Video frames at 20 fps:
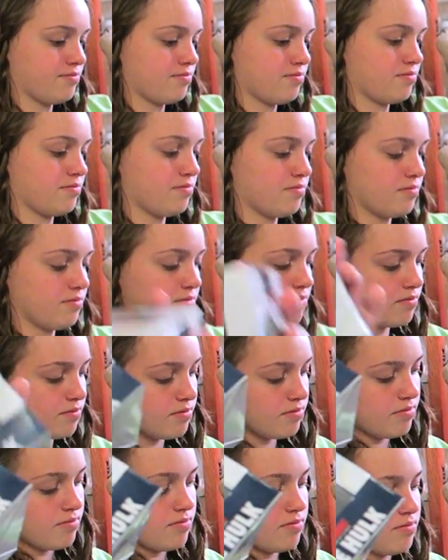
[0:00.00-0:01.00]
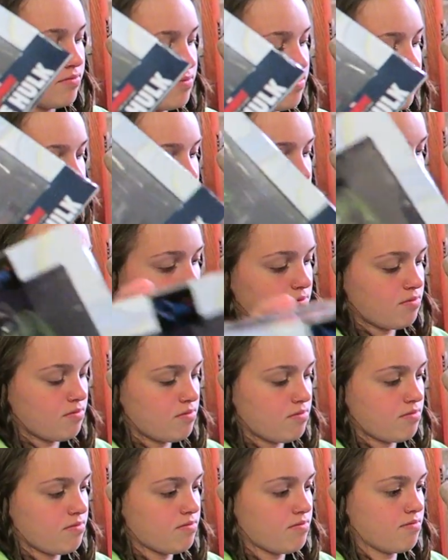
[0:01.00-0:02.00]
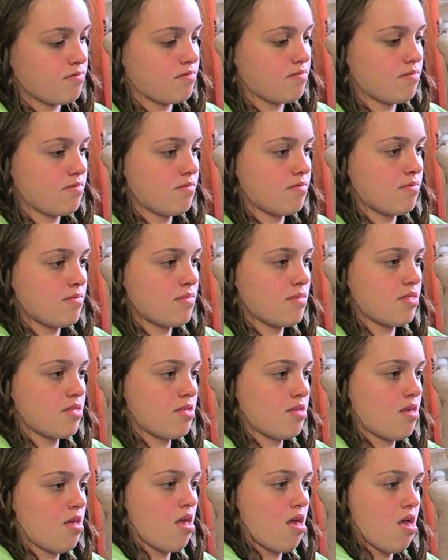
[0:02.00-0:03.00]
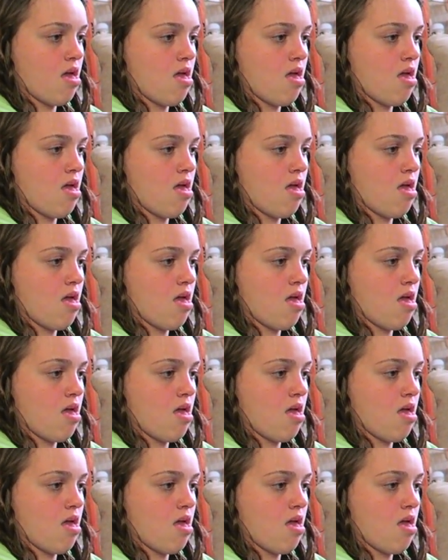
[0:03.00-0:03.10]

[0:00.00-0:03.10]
[no speech]